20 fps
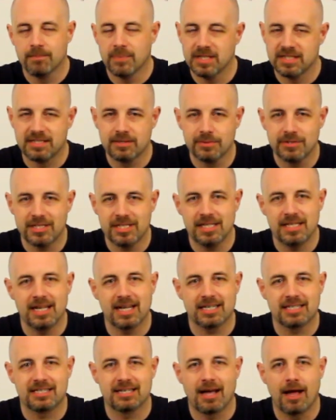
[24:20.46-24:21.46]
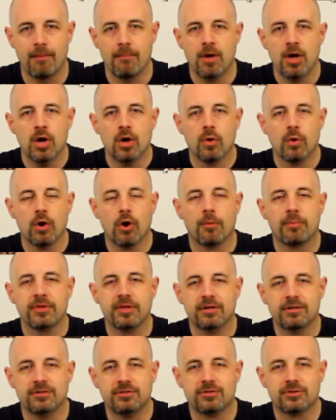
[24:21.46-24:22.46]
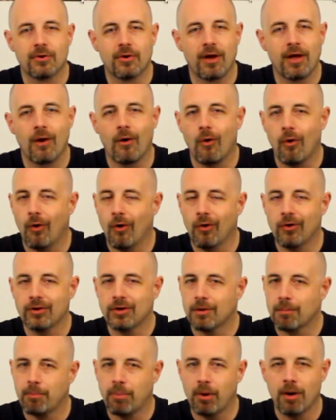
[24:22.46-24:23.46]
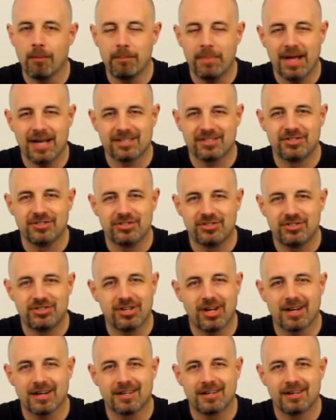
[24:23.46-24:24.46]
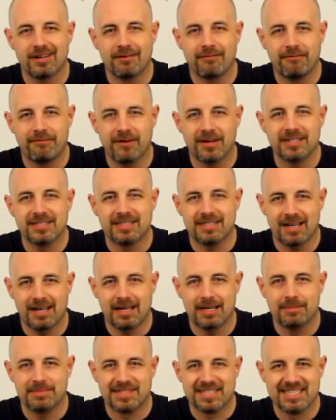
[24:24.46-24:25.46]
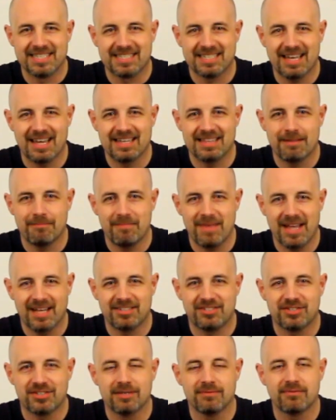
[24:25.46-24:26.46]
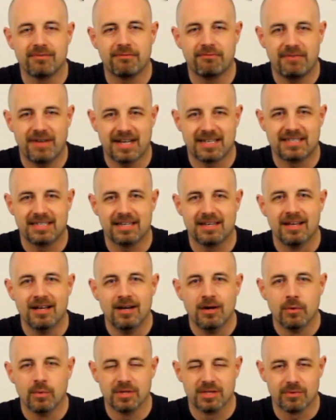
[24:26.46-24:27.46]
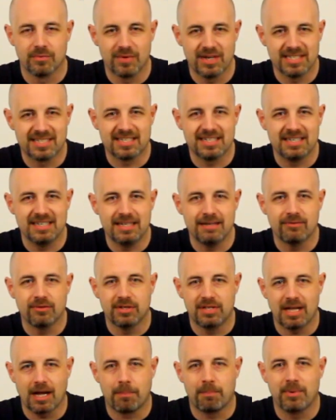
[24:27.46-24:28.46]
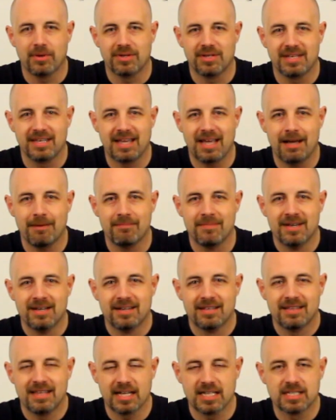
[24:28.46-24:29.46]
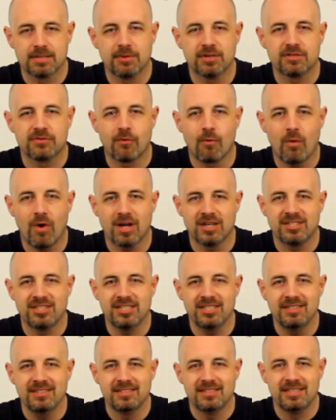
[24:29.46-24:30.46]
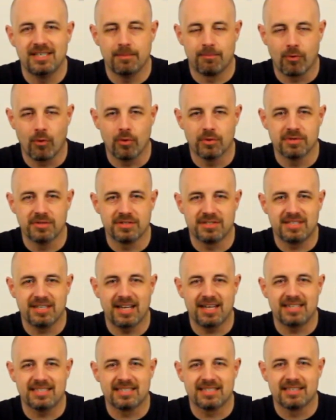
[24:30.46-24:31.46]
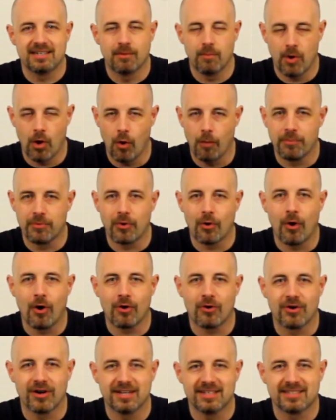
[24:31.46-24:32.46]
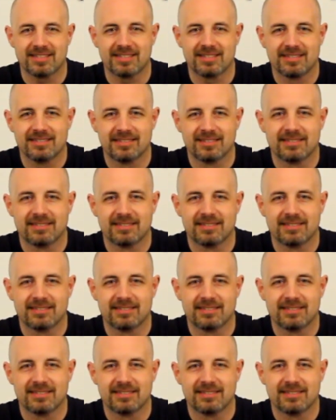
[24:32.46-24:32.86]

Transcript: But until we see you next time, we hope that you enjoy all your pump-action shotgun fun times inside the Mansion of Infected with the Resident Evil deck building game. Thanks so much for watching. Keep rolling those dice, and we hope they're all crits.